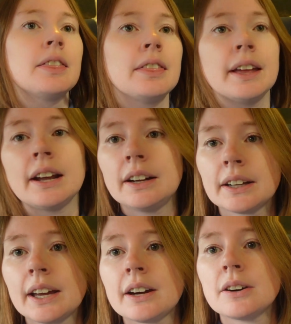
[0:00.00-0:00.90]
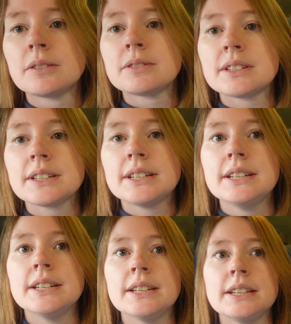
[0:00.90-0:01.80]
then hung out
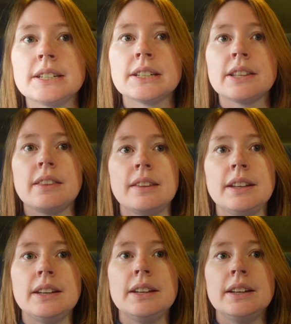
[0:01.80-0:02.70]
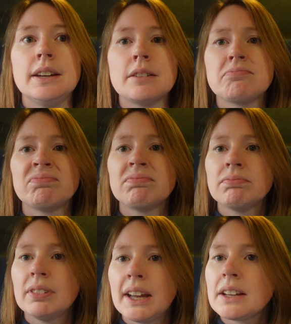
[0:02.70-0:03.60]
in the
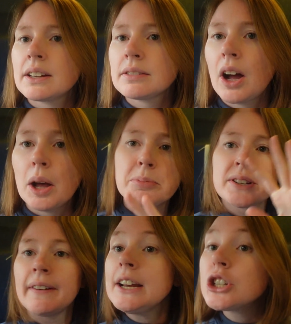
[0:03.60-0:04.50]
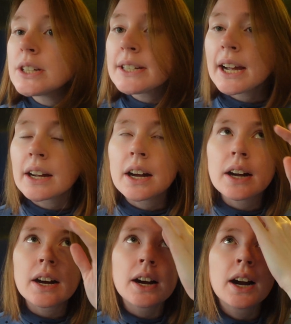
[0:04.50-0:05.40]
observation deck
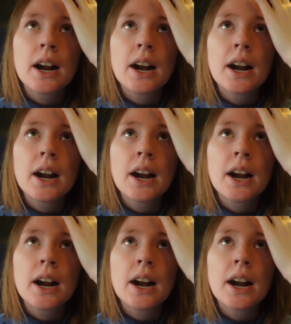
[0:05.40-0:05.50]
car,